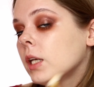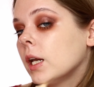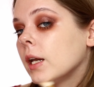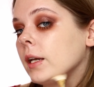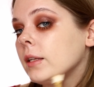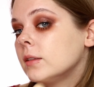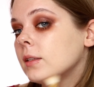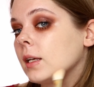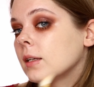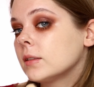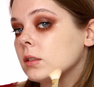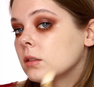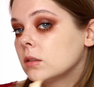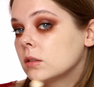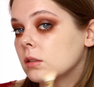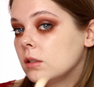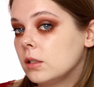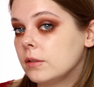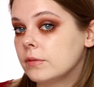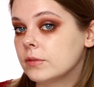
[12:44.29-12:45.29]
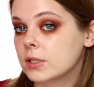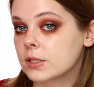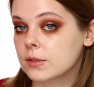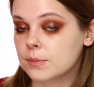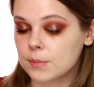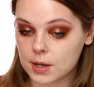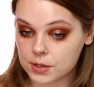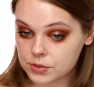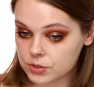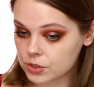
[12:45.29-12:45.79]
Yeah, it doesn't leave the
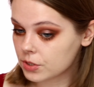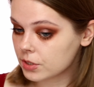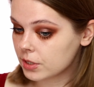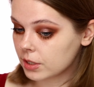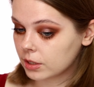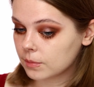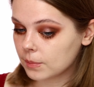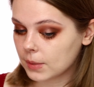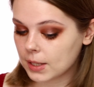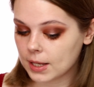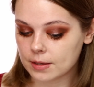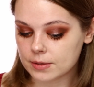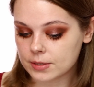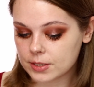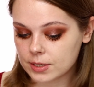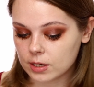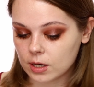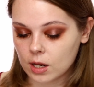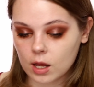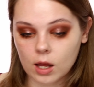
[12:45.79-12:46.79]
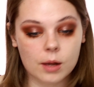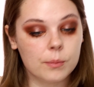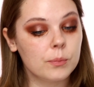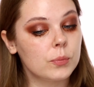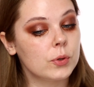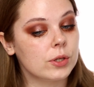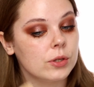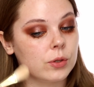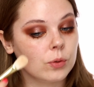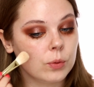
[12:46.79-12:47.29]
smudges, it blends in a
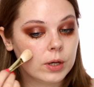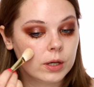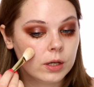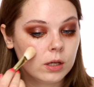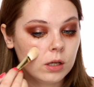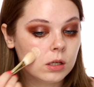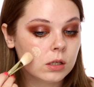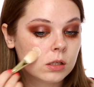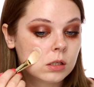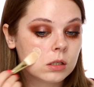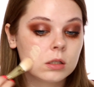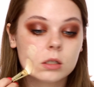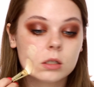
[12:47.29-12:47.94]
pretty way.